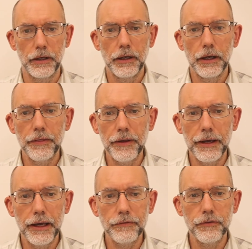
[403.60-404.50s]
And they
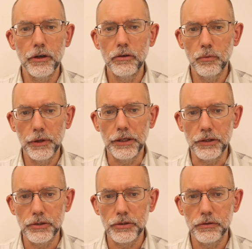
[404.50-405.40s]
have no
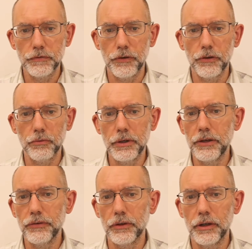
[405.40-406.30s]
wish for the
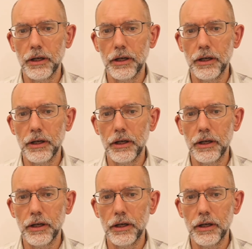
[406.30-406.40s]
reason